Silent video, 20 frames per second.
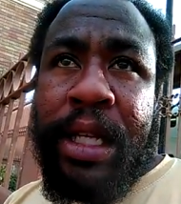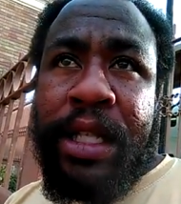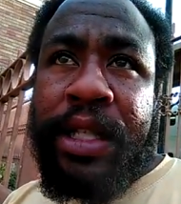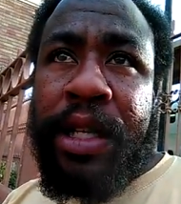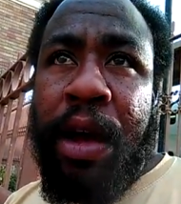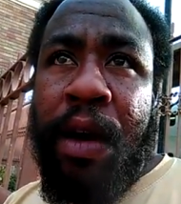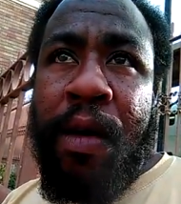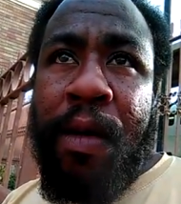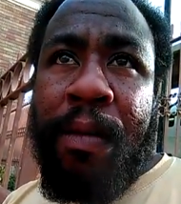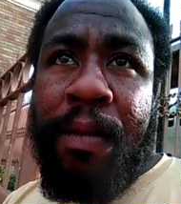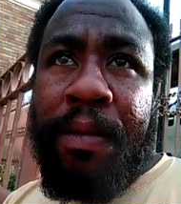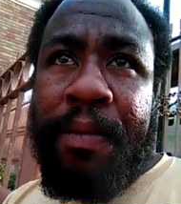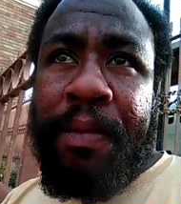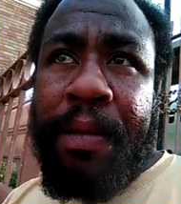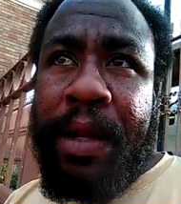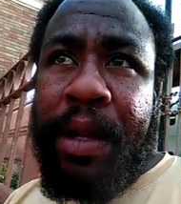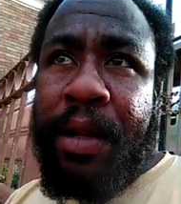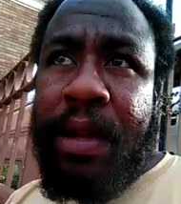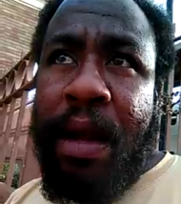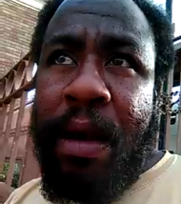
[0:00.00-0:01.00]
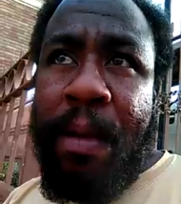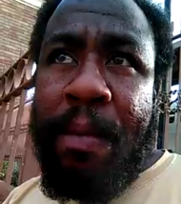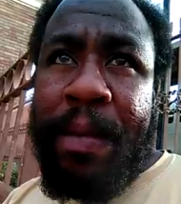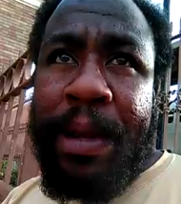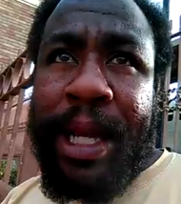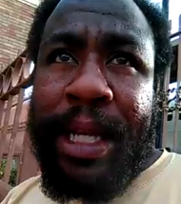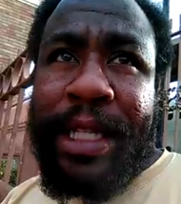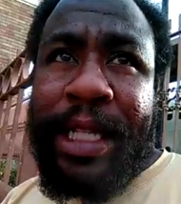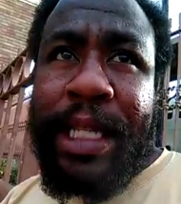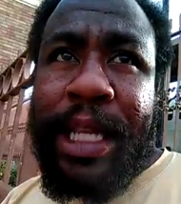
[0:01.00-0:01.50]
So
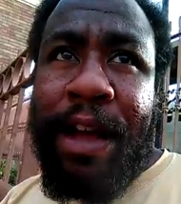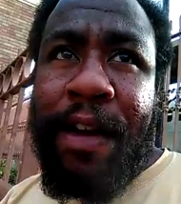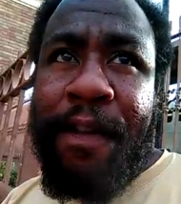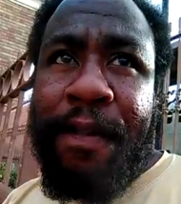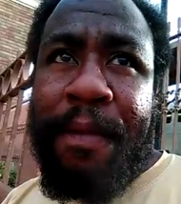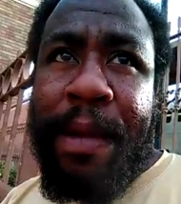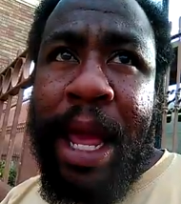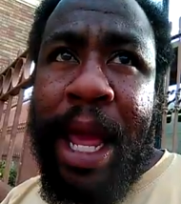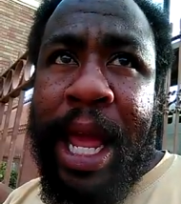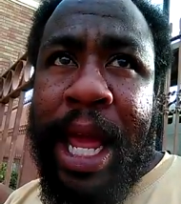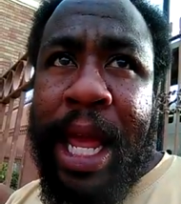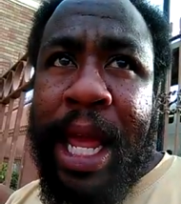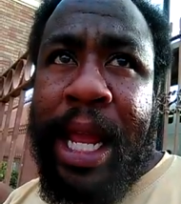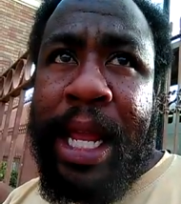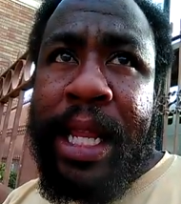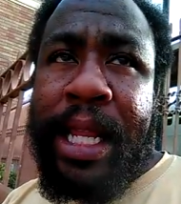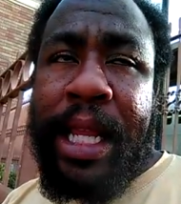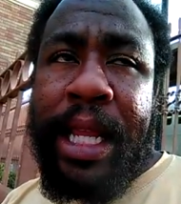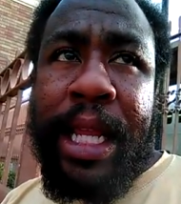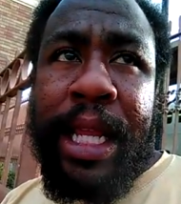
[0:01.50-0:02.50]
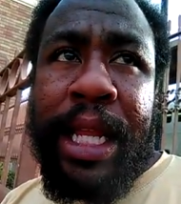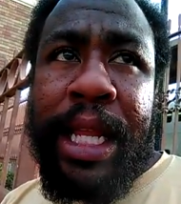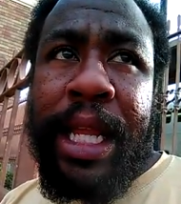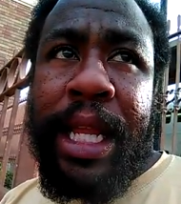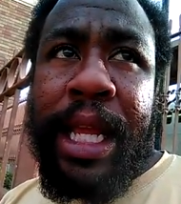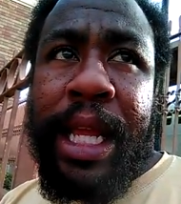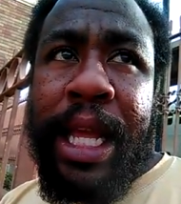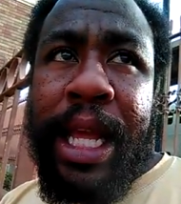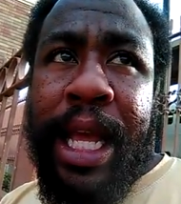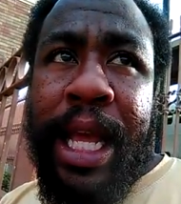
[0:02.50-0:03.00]
being self-made
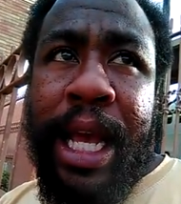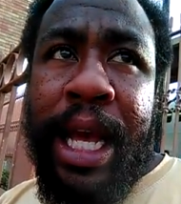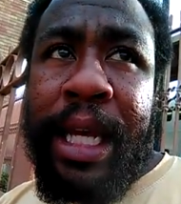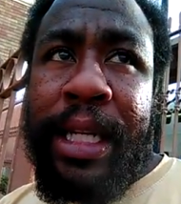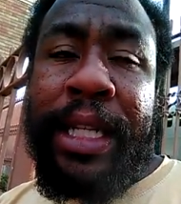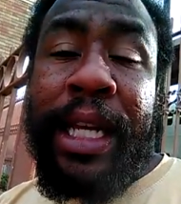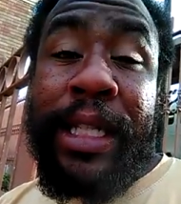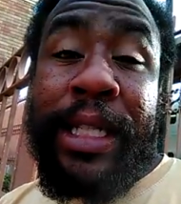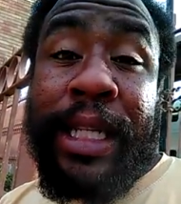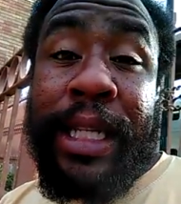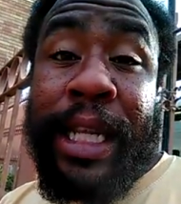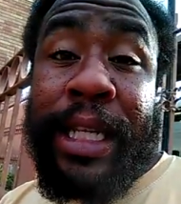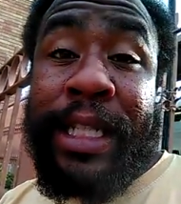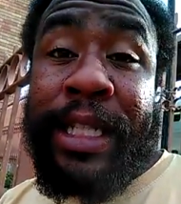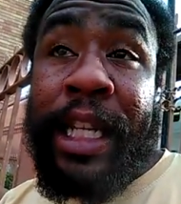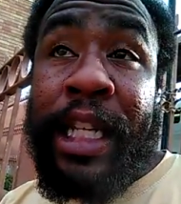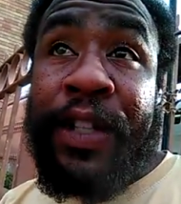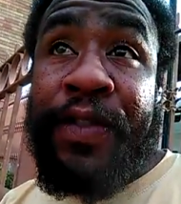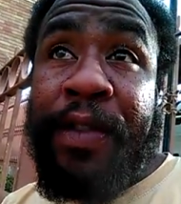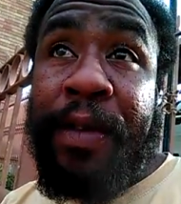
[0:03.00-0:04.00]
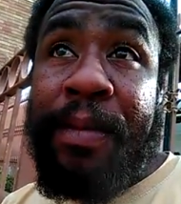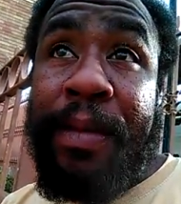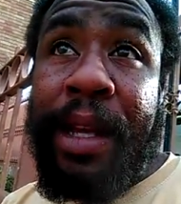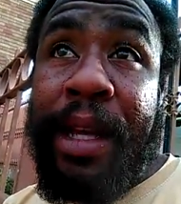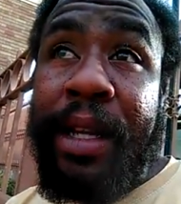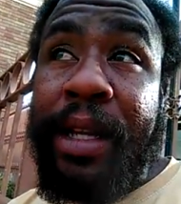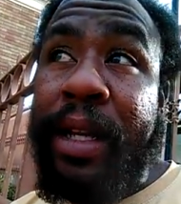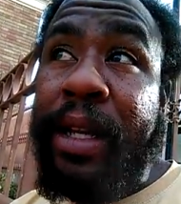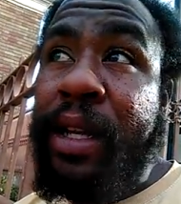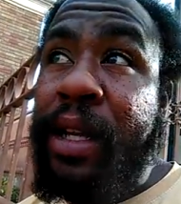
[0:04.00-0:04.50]
doesn't exist for me.
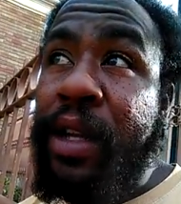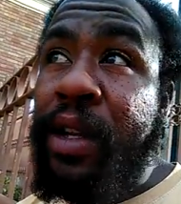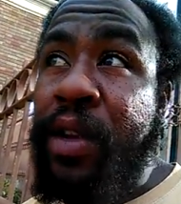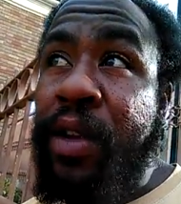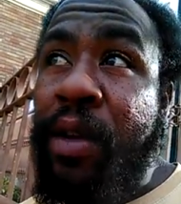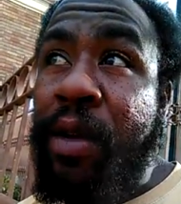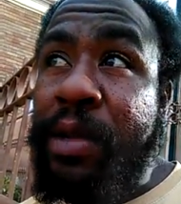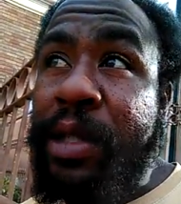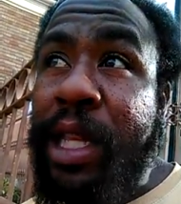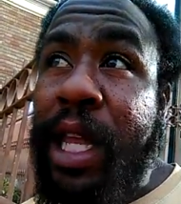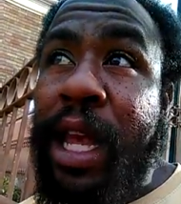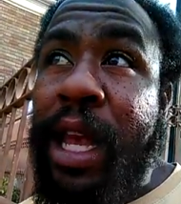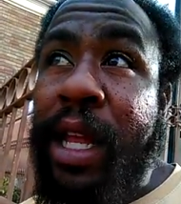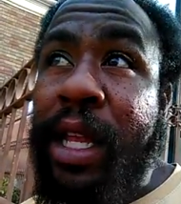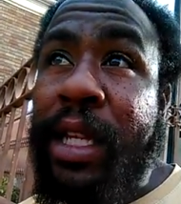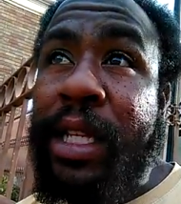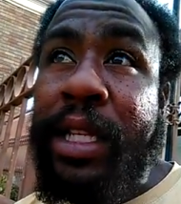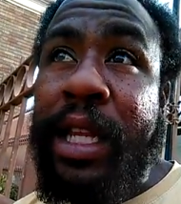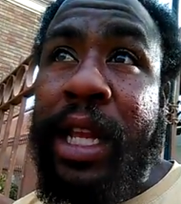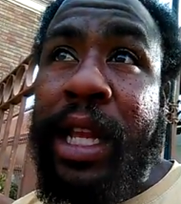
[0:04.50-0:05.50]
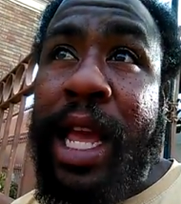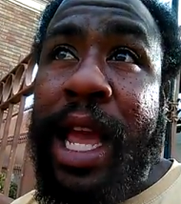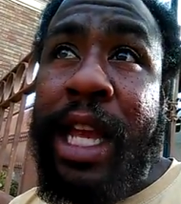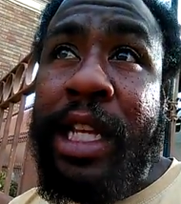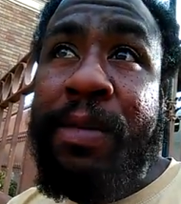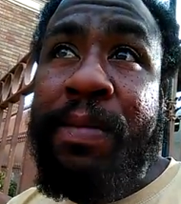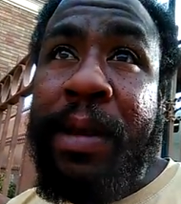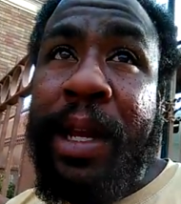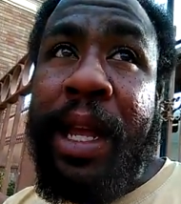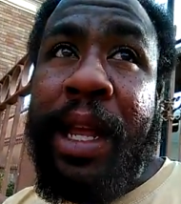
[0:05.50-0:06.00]
You know what I'm saying? It has
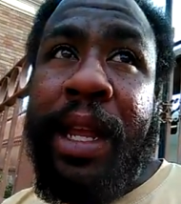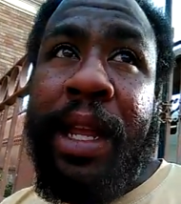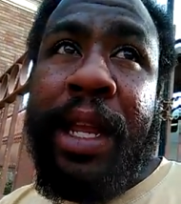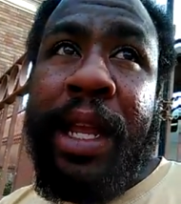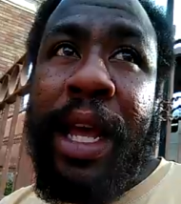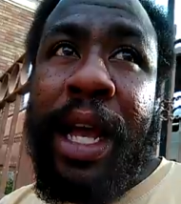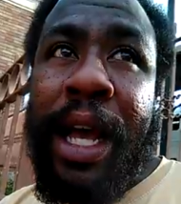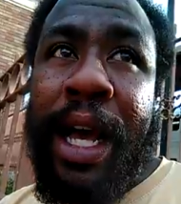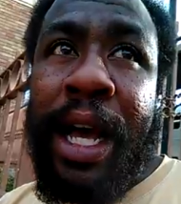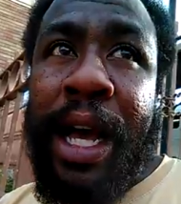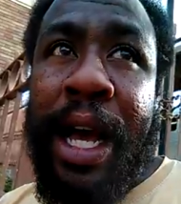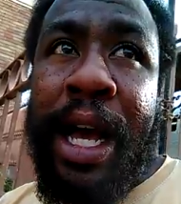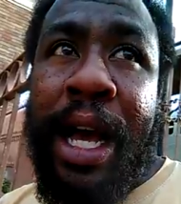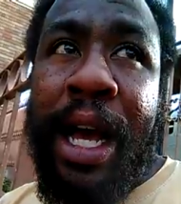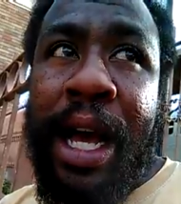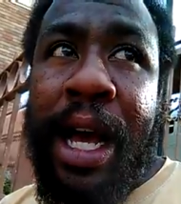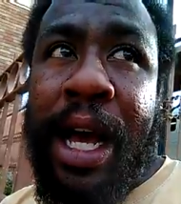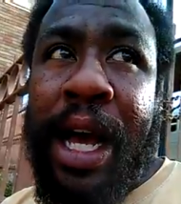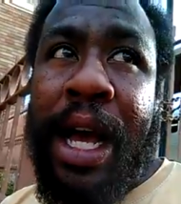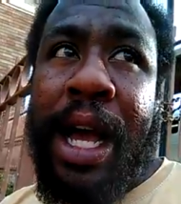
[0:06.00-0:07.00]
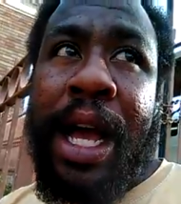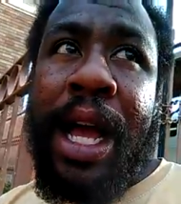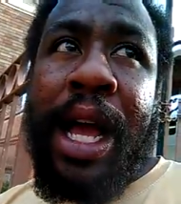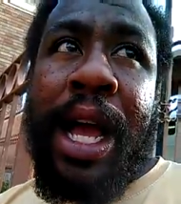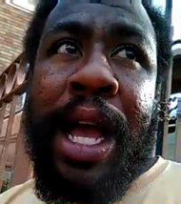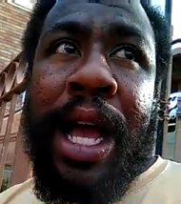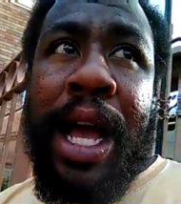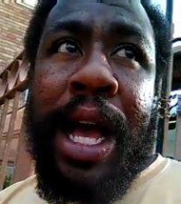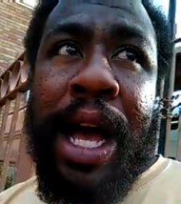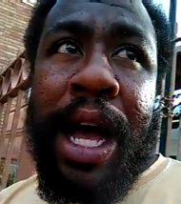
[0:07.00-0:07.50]
been
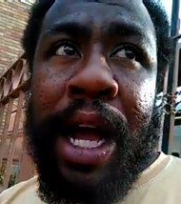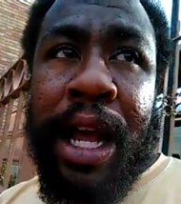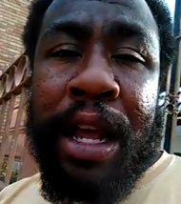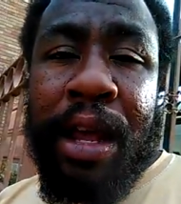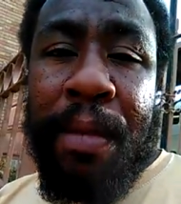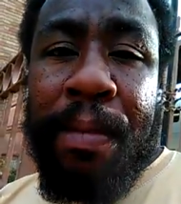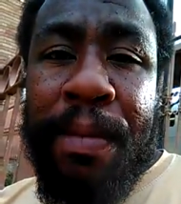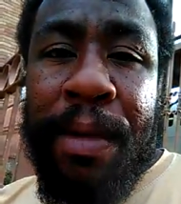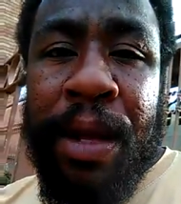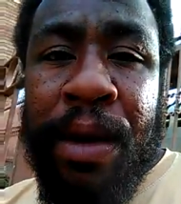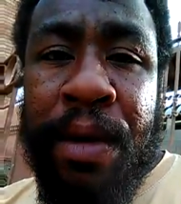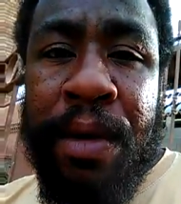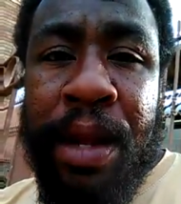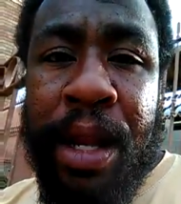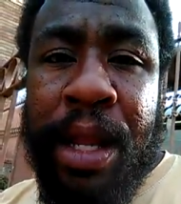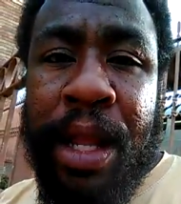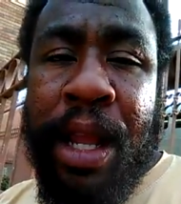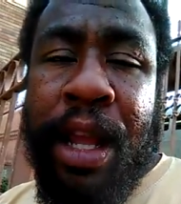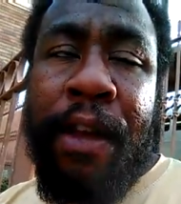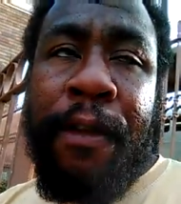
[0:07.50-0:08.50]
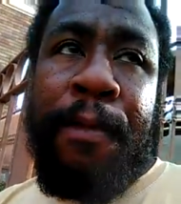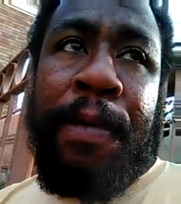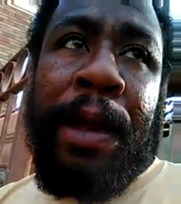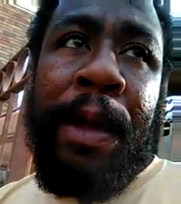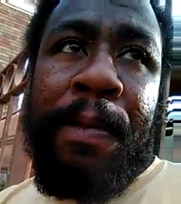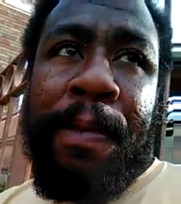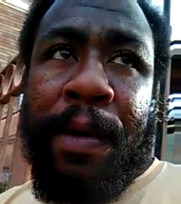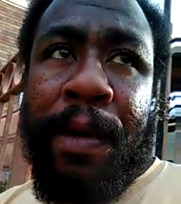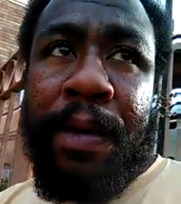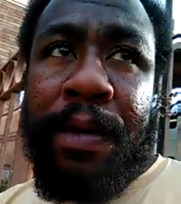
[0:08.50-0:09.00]
a community of
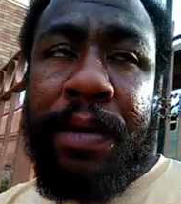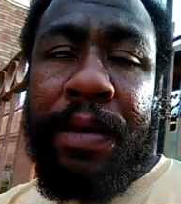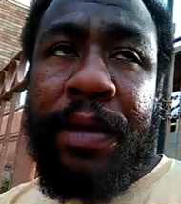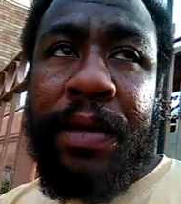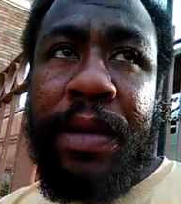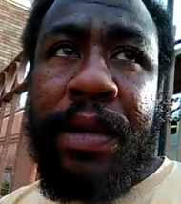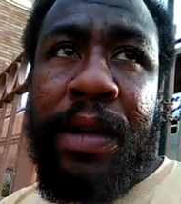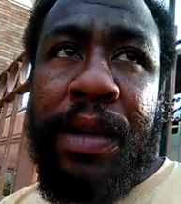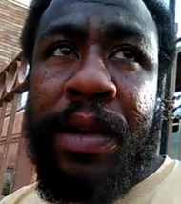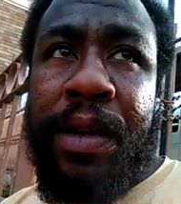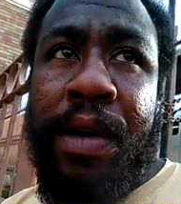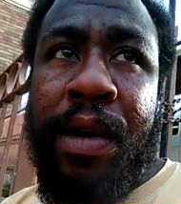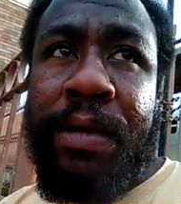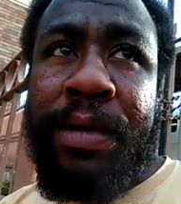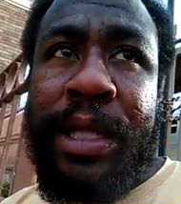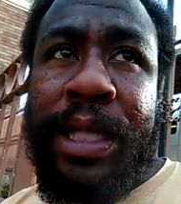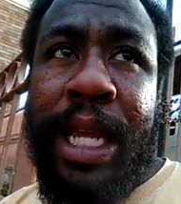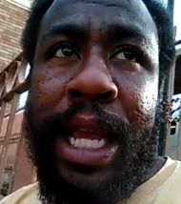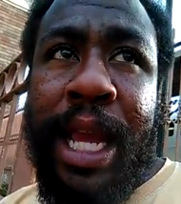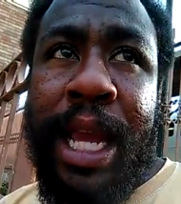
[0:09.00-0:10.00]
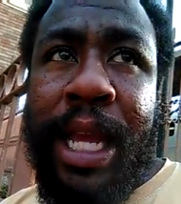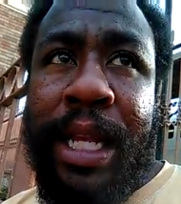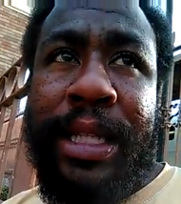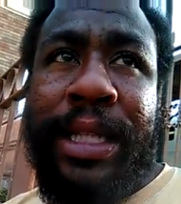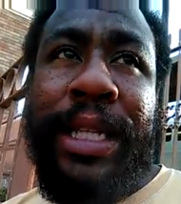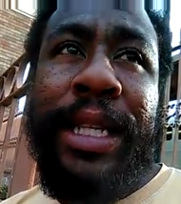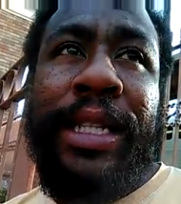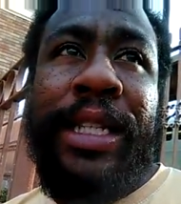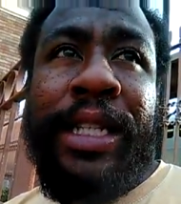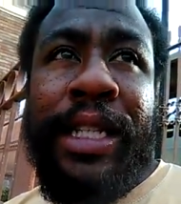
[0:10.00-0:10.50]
people. You know what I'm saying?
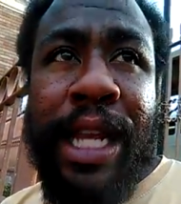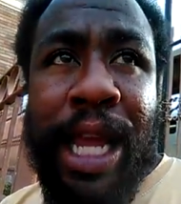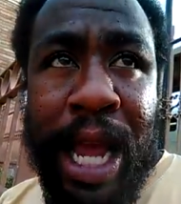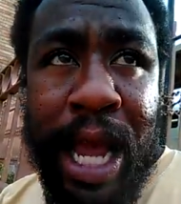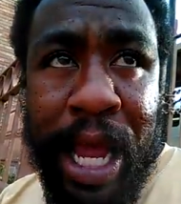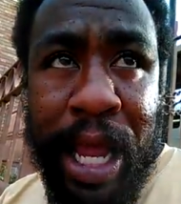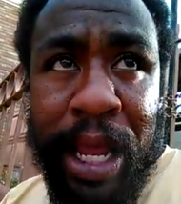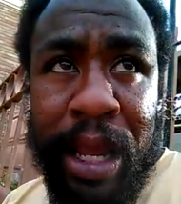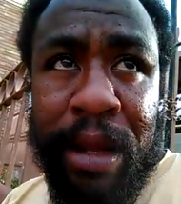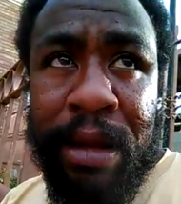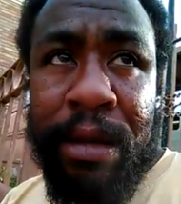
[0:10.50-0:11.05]
Tajay,